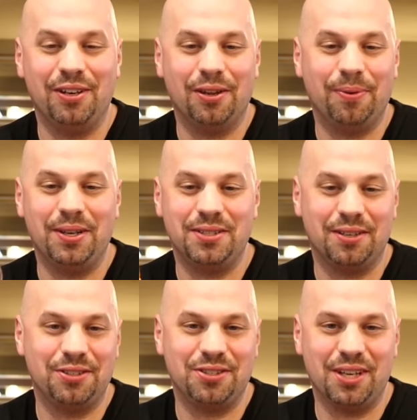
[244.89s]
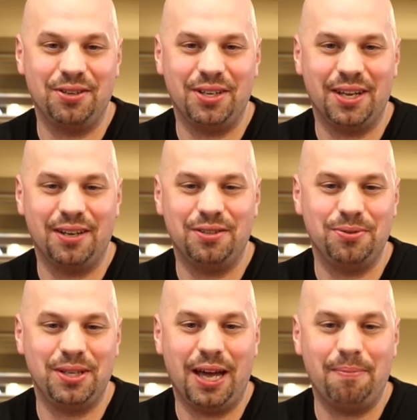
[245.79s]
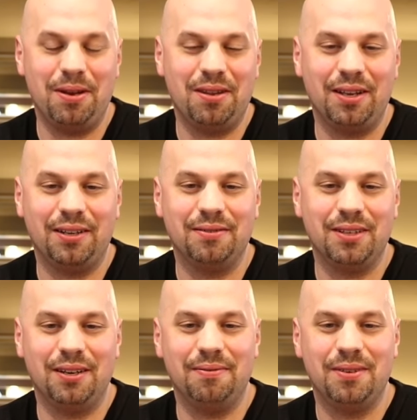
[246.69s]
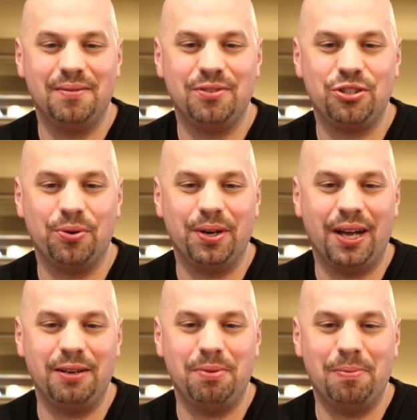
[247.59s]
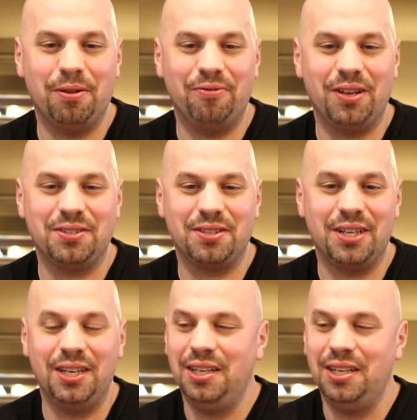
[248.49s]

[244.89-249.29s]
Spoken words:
Otherwise, I'll just let you kind of do the admin thing and show and hide people if necessary.